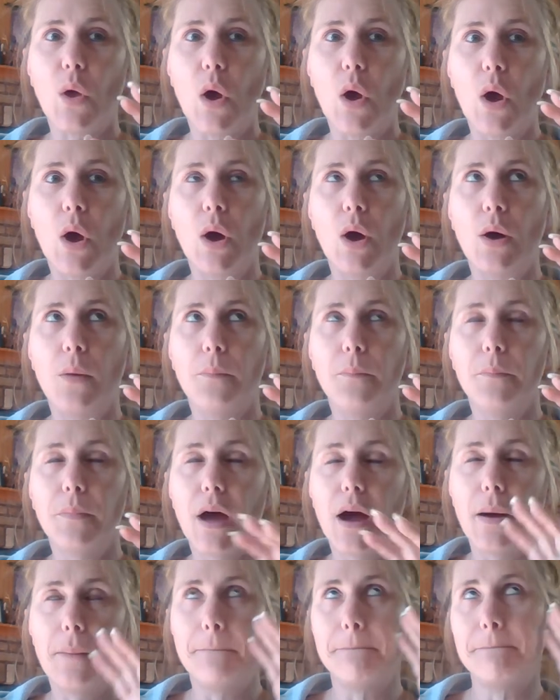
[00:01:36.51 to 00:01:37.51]
a
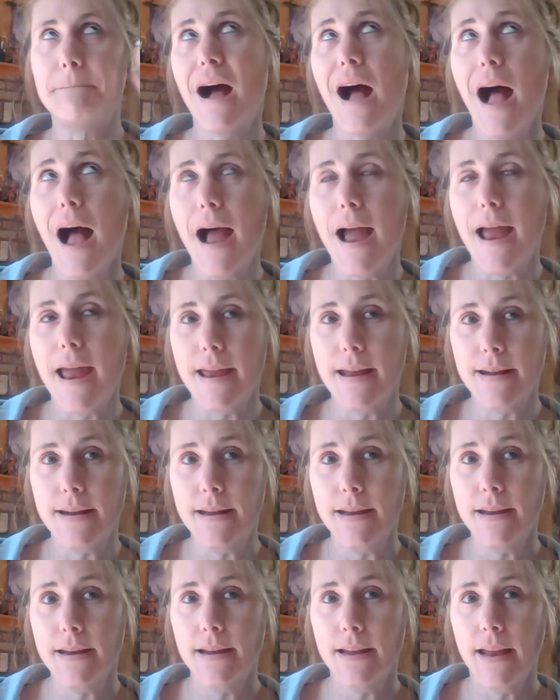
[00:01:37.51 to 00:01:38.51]

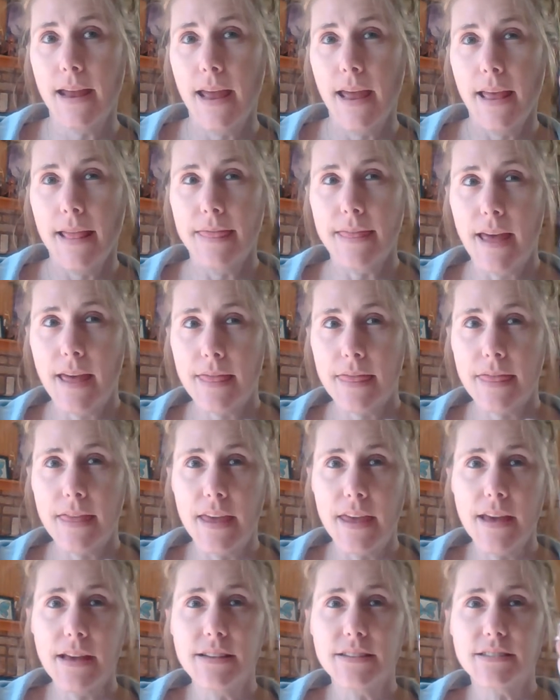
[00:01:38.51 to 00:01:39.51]
mind that
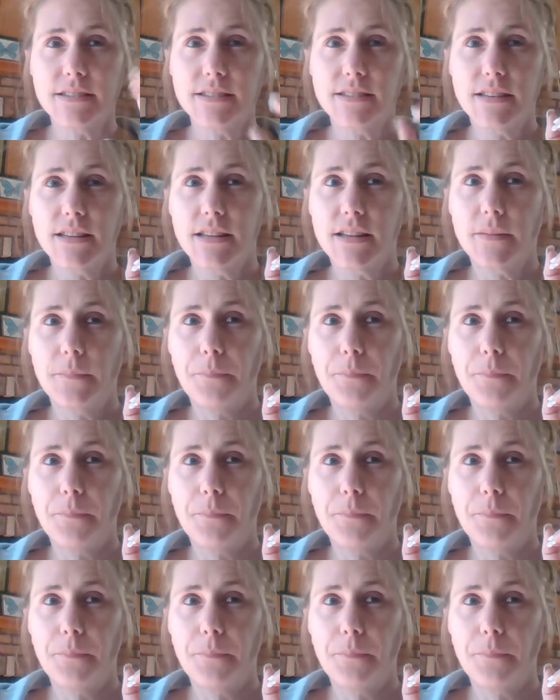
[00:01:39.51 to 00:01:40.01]
thinks